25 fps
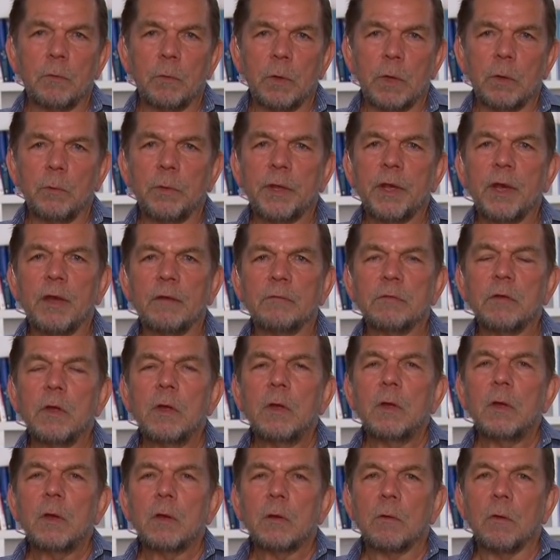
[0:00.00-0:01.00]
where we have
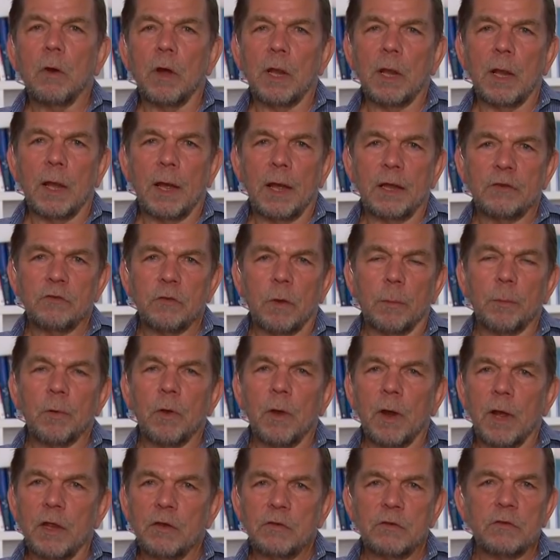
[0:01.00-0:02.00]
quite large
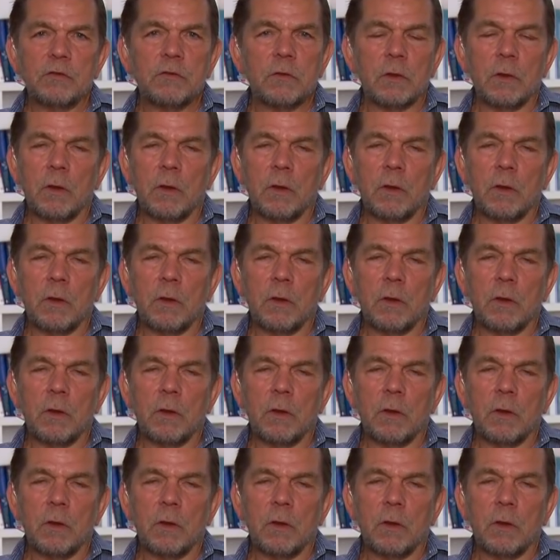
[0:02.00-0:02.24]
operations.